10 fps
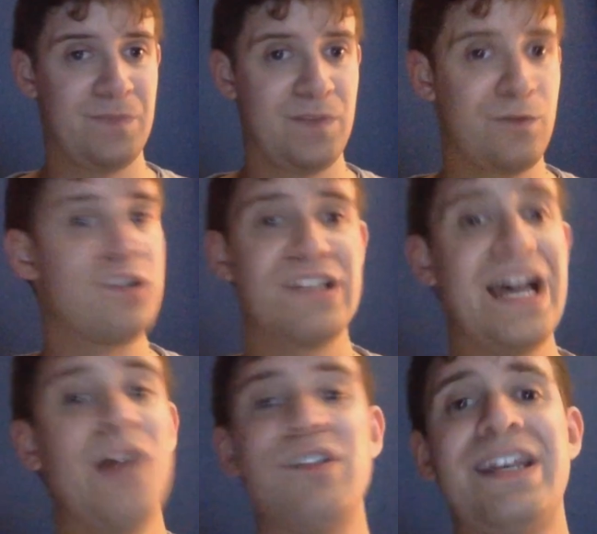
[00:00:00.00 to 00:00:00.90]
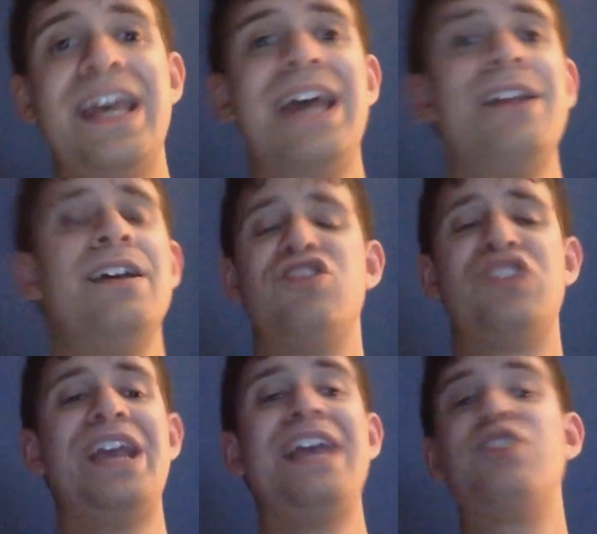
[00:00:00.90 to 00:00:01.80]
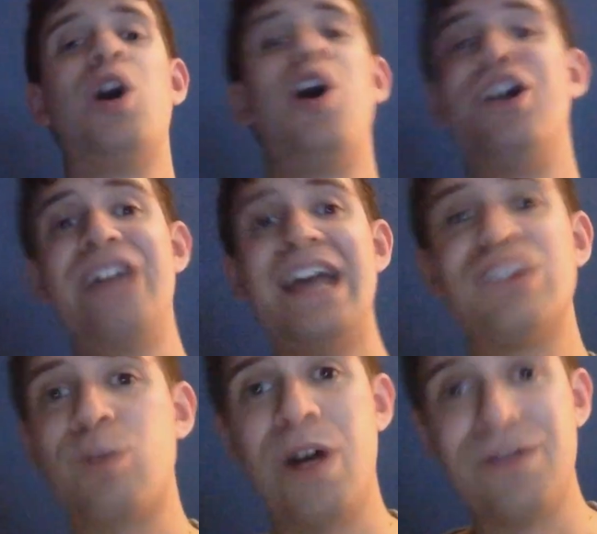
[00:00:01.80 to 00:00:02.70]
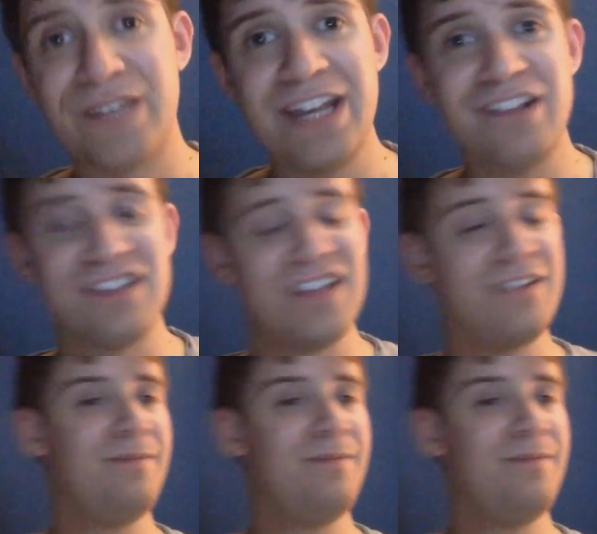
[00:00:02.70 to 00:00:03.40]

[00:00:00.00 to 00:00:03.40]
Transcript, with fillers: Of course, titles can change on a disqualification.